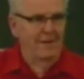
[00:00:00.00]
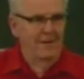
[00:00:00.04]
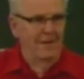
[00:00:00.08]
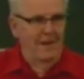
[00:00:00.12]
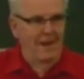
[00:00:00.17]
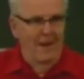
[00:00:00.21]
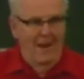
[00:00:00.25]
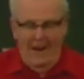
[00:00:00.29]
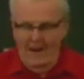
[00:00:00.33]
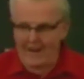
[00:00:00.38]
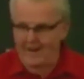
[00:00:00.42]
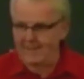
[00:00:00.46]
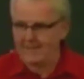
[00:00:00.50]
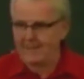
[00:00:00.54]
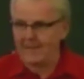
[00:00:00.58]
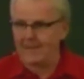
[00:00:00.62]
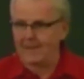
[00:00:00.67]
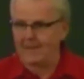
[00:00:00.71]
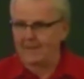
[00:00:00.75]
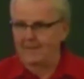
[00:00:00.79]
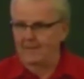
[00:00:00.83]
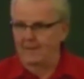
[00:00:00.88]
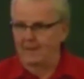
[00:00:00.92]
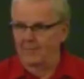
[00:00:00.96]

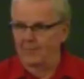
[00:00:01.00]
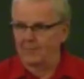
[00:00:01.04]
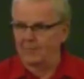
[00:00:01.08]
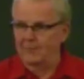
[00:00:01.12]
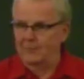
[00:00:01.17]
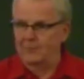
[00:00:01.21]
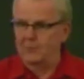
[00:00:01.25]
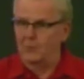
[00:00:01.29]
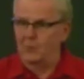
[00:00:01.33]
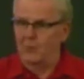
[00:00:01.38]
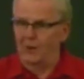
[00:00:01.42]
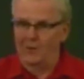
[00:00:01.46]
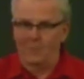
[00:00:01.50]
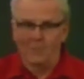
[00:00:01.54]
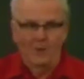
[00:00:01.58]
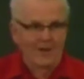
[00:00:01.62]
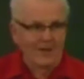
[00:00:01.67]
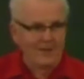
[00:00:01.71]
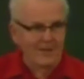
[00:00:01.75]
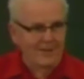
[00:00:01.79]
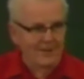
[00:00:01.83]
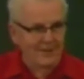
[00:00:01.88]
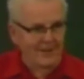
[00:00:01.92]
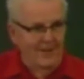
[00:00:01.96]
18. It was 21
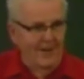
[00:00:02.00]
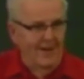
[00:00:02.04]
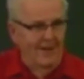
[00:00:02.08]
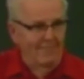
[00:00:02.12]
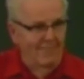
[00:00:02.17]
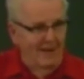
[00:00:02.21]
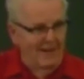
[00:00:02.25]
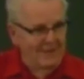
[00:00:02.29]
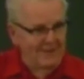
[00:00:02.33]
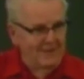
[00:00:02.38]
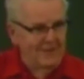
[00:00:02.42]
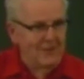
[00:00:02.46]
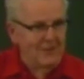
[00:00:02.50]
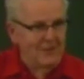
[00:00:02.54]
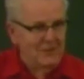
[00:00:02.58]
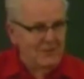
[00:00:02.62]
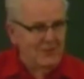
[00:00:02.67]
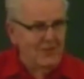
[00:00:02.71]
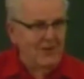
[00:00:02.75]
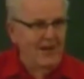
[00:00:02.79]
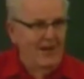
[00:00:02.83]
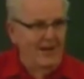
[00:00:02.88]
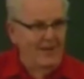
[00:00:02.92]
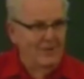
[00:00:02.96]
until I, my senior year
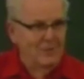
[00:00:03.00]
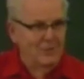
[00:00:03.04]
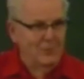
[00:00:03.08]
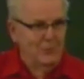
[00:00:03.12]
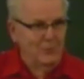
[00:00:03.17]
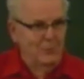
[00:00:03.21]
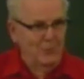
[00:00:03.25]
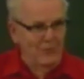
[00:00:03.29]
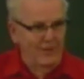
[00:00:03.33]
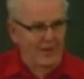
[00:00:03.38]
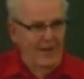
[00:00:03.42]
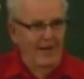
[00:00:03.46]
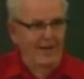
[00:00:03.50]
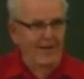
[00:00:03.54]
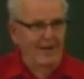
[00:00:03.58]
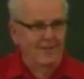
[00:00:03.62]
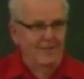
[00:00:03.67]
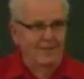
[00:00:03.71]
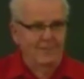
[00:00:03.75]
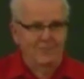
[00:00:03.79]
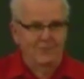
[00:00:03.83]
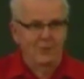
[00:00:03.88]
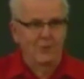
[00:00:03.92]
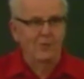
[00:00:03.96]
in high school, and I got to
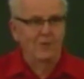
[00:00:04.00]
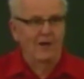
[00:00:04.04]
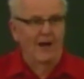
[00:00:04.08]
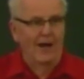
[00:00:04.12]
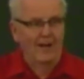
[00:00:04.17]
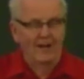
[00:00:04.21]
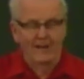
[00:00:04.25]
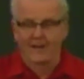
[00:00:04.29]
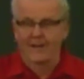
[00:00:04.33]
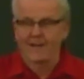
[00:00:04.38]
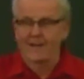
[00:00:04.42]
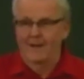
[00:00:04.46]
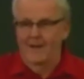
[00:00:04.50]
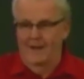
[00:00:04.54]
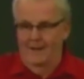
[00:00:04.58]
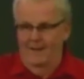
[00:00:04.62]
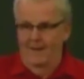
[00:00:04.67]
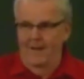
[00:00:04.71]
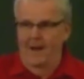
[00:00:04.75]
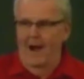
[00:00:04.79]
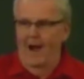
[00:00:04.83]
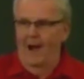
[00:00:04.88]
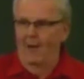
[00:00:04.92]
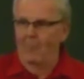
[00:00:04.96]
vote. I,
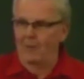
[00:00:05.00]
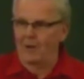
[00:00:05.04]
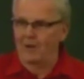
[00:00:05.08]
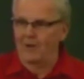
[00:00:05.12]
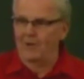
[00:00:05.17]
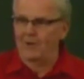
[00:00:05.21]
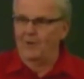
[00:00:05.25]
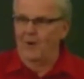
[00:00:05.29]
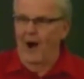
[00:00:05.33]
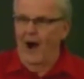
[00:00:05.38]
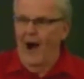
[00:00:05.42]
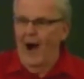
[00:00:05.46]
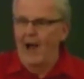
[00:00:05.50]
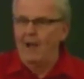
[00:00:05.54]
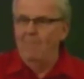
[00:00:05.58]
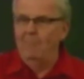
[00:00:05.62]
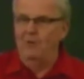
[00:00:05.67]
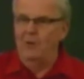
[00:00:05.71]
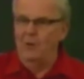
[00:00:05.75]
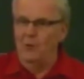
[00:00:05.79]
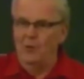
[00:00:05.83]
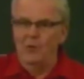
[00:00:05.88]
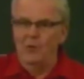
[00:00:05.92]
I want you to know I'm the only